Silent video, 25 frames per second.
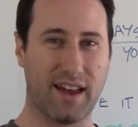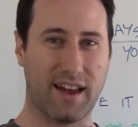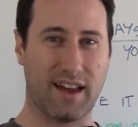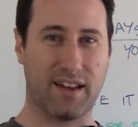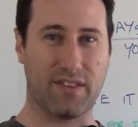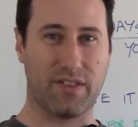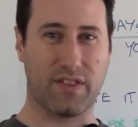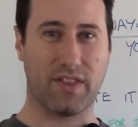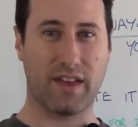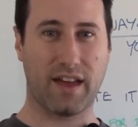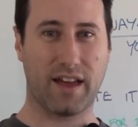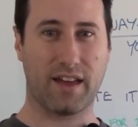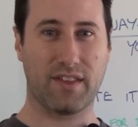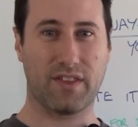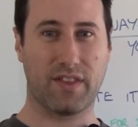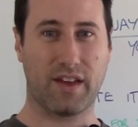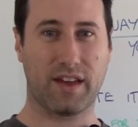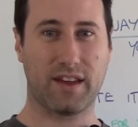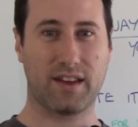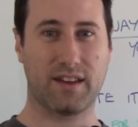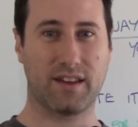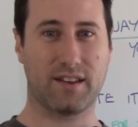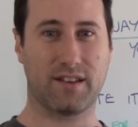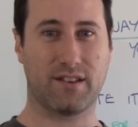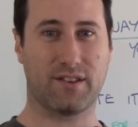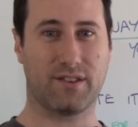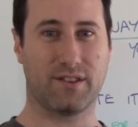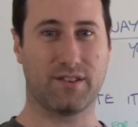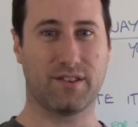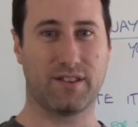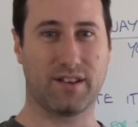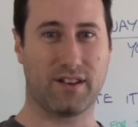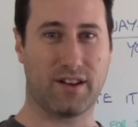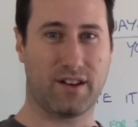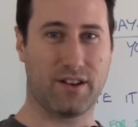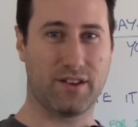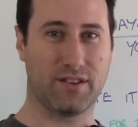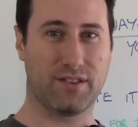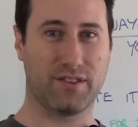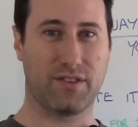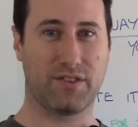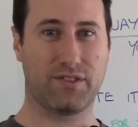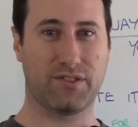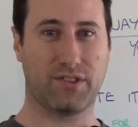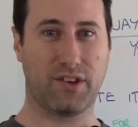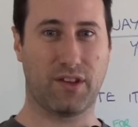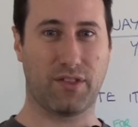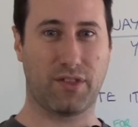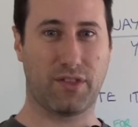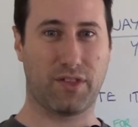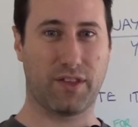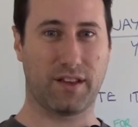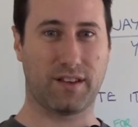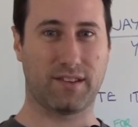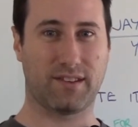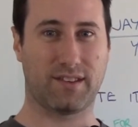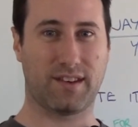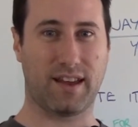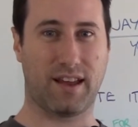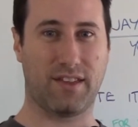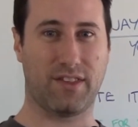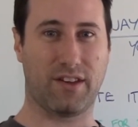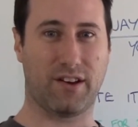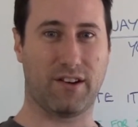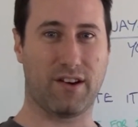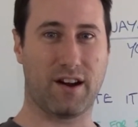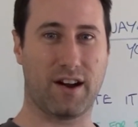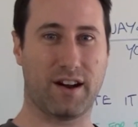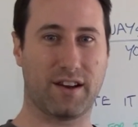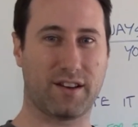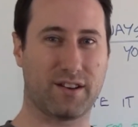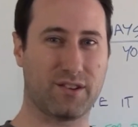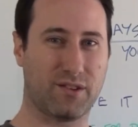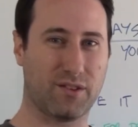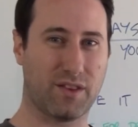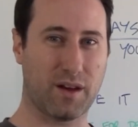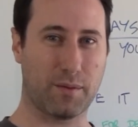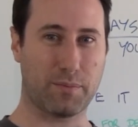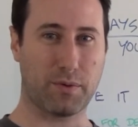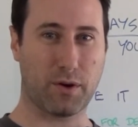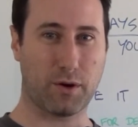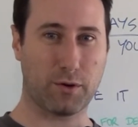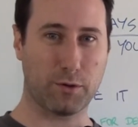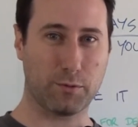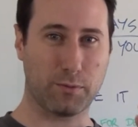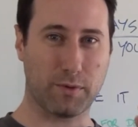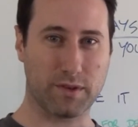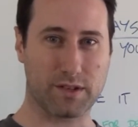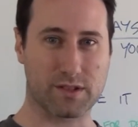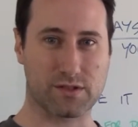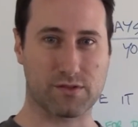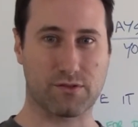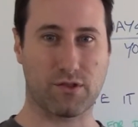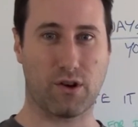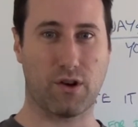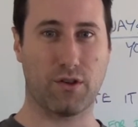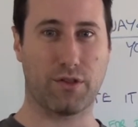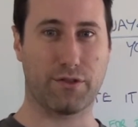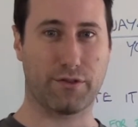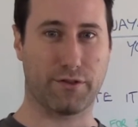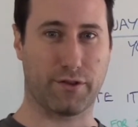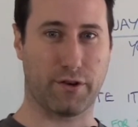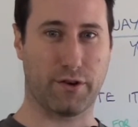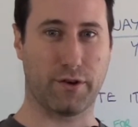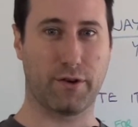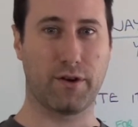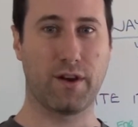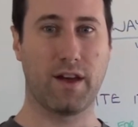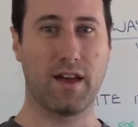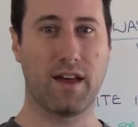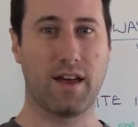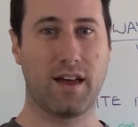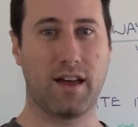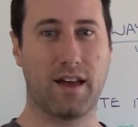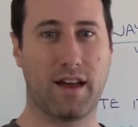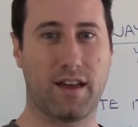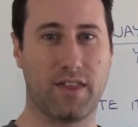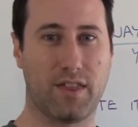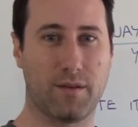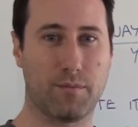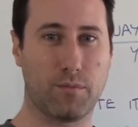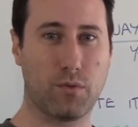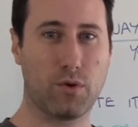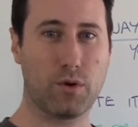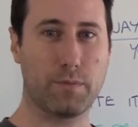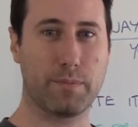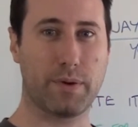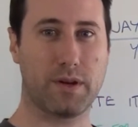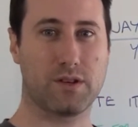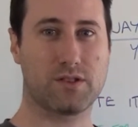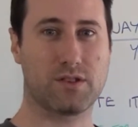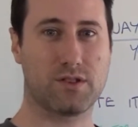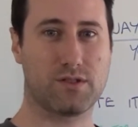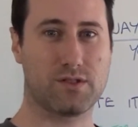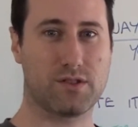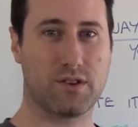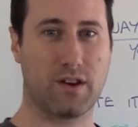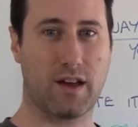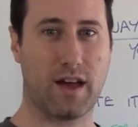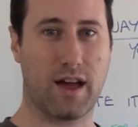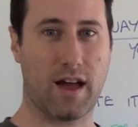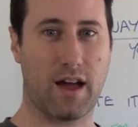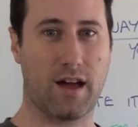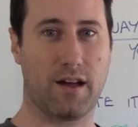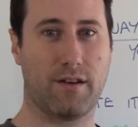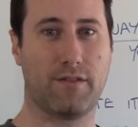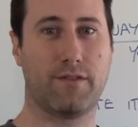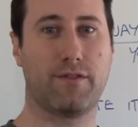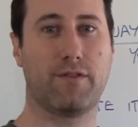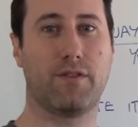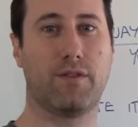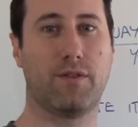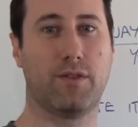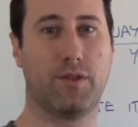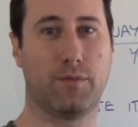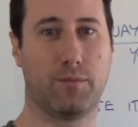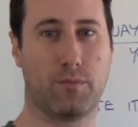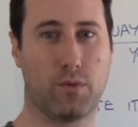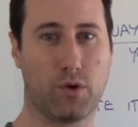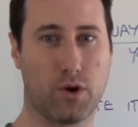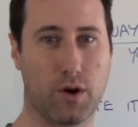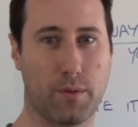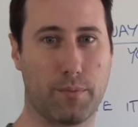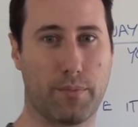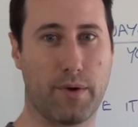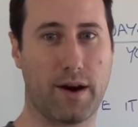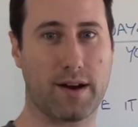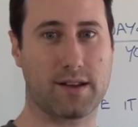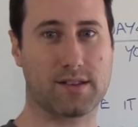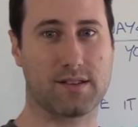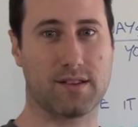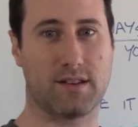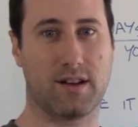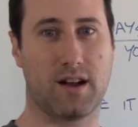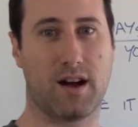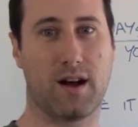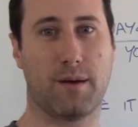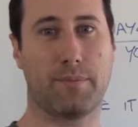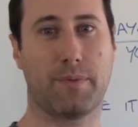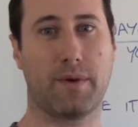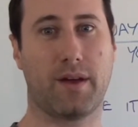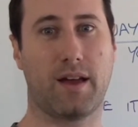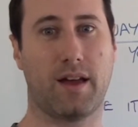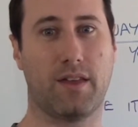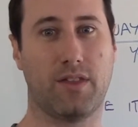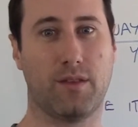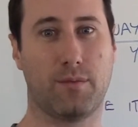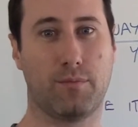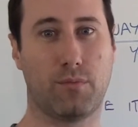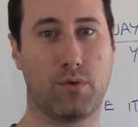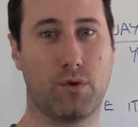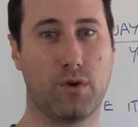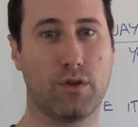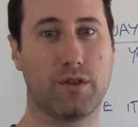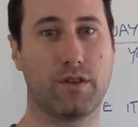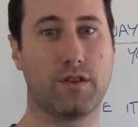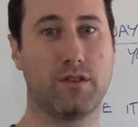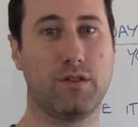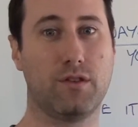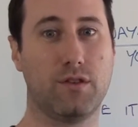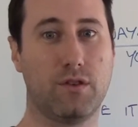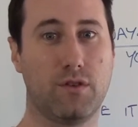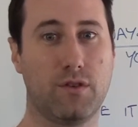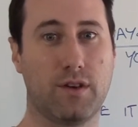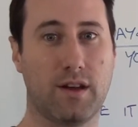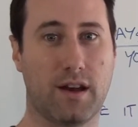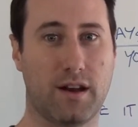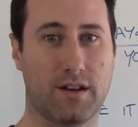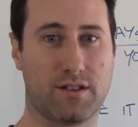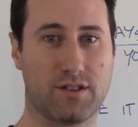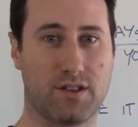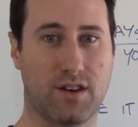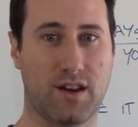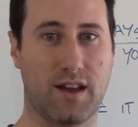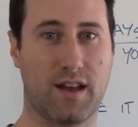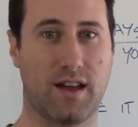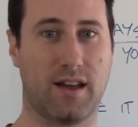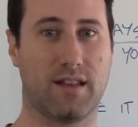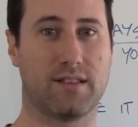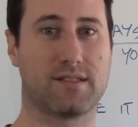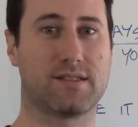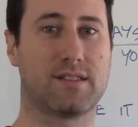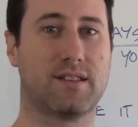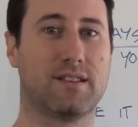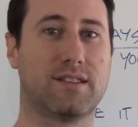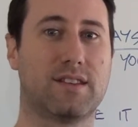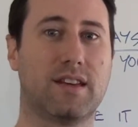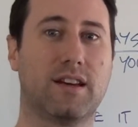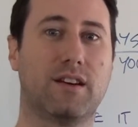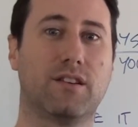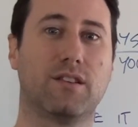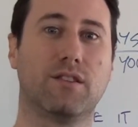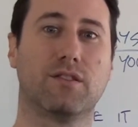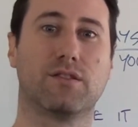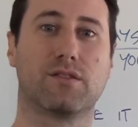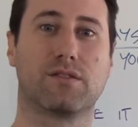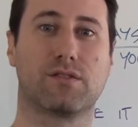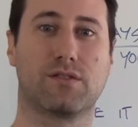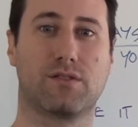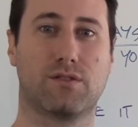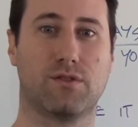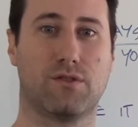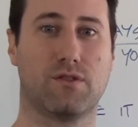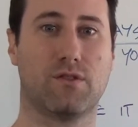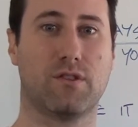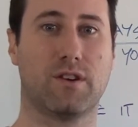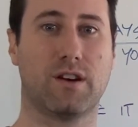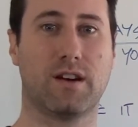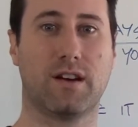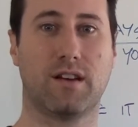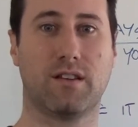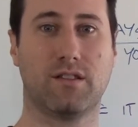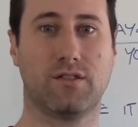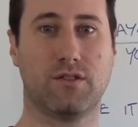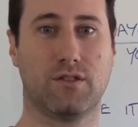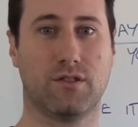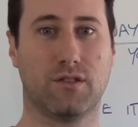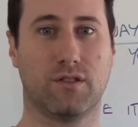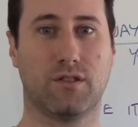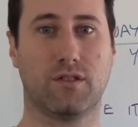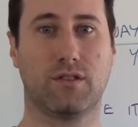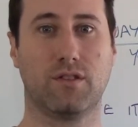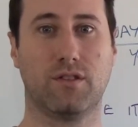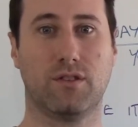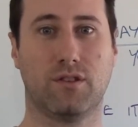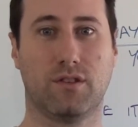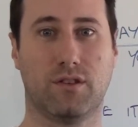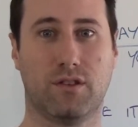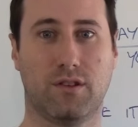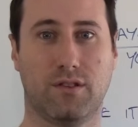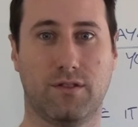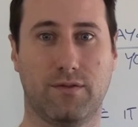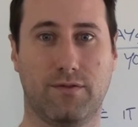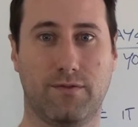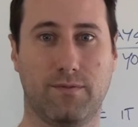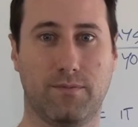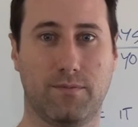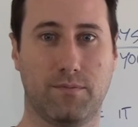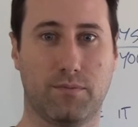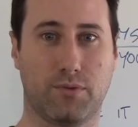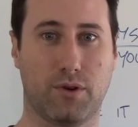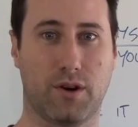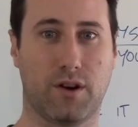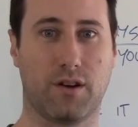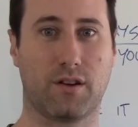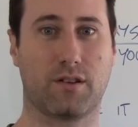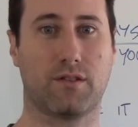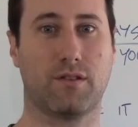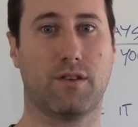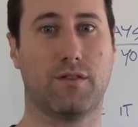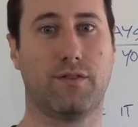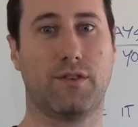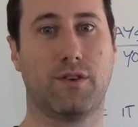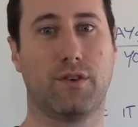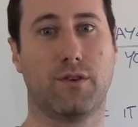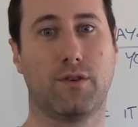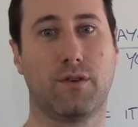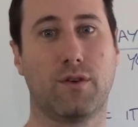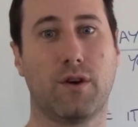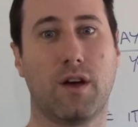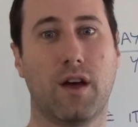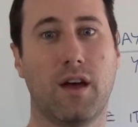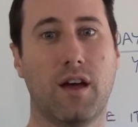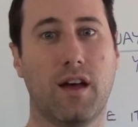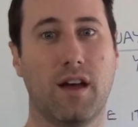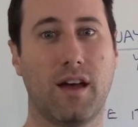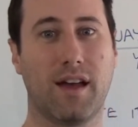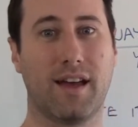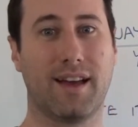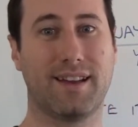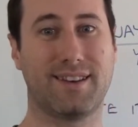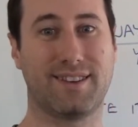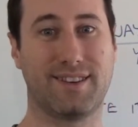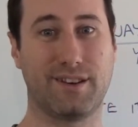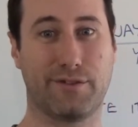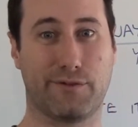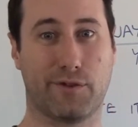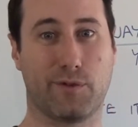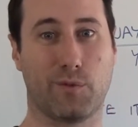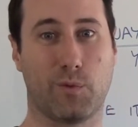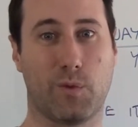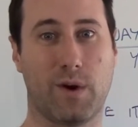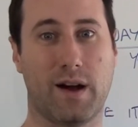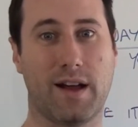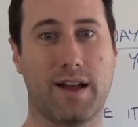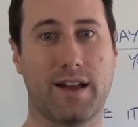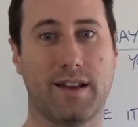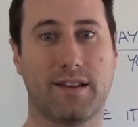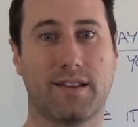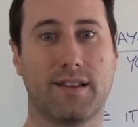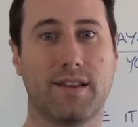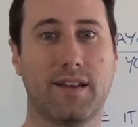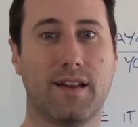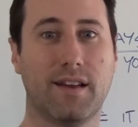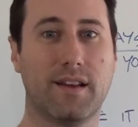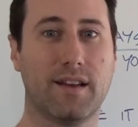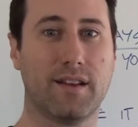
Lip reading: and they hit on certain things down their article. They'll probably scroll through, and the more pitches you have, the more it breaks it up, and the more that you get a chance to tell your story in your product review a different way.